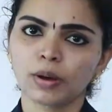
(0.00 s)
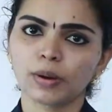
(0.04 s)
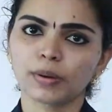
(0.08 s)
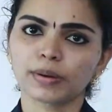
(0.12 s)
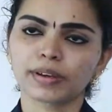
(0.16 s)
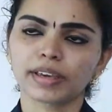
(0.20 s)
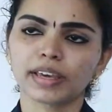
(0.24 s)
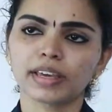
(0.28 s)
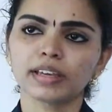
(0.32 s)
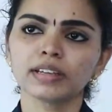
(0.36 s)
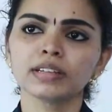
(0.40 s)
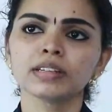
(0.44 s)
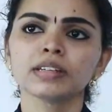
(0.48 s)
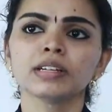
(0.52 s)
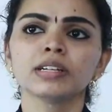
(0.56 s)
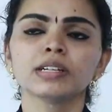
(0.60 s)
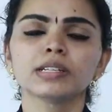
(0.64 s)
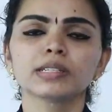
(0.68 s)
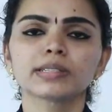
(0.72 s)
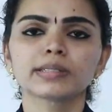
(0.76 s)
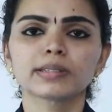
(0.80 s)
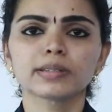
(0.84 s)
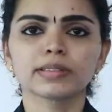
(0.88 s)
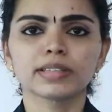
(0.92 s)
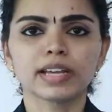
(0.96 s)
Okay.
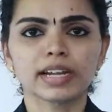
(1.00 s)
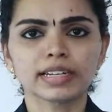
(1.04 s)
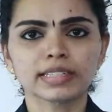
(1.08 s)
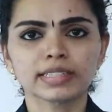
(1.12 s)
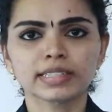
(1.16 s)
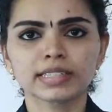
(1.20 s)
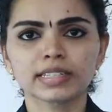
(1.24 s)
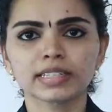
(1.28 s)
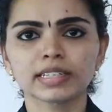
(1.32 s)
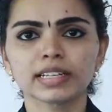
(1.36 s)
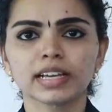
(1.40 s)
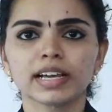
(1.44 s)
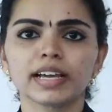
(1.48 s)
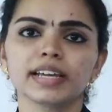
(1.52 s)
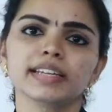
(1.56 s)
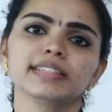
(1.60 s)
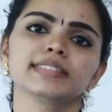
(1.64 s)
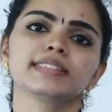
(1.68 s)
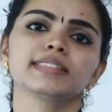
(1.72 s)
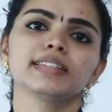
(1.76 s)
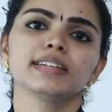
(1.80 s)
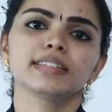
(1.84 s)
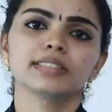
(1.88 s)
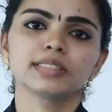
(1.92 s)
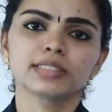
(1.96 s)
So, that is it
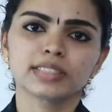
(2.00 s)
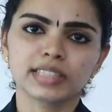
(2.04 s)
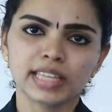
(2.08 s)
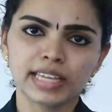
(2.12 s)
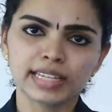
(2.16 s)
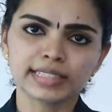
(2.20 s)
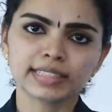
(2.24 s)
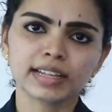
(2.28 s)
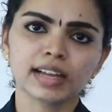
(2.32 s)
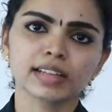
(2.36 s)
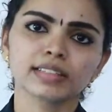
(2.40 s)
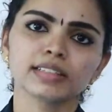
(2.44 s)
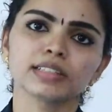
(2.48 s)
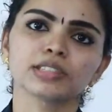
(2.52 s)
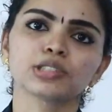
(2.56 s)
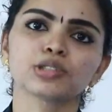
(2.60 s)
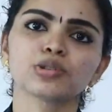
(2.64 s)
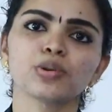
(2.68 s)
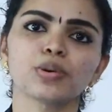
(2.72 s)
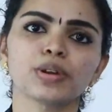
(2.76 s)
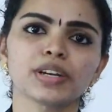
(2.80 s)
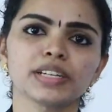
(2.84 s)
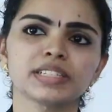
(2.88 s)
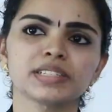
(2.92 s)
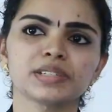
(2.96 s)
guys, these are the
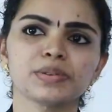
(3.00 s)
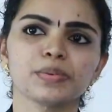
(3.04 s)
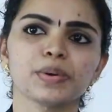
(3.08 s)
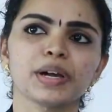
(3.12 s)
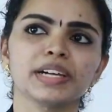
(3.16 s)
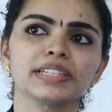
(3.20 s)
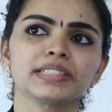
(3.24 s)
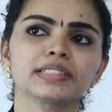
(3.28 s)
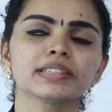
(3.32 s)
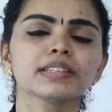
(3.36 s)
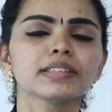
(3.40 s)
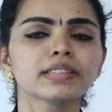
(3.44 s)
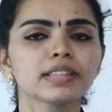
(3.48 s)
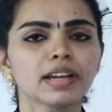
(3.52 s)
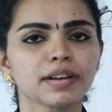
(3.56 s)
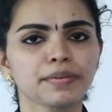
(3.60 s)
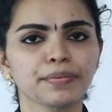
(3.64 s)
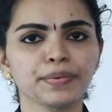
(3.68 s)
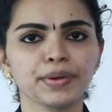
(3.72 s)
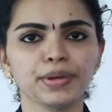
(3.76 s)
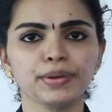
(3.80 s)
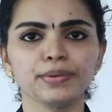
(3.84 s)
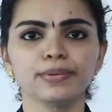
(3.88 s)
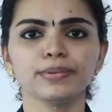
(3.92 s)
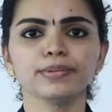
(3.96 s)
storage devices
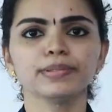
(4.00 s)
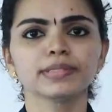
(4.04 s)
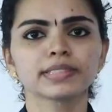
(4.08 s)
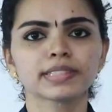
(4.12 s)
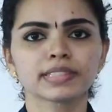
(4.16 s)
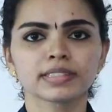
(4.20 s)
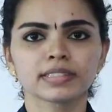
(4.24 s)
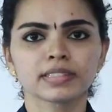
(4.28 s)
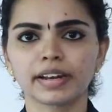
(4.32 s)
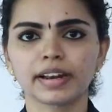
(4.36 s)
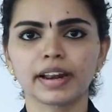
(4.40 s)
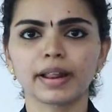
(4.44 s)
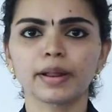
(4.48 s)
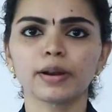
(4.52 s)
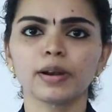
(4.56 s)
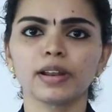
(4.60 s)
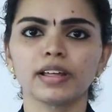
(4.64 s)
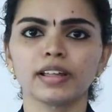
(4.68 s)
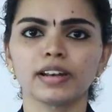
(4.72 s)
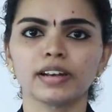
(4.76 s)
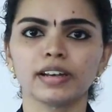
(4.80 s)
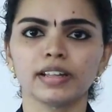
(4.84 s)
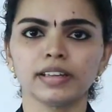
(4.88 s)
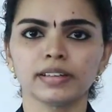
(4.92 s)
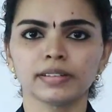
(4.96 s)
that we use
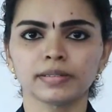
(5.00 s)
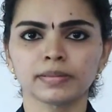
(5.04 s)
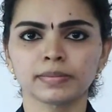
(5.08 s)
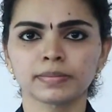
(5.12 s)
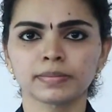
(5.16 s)
regularly.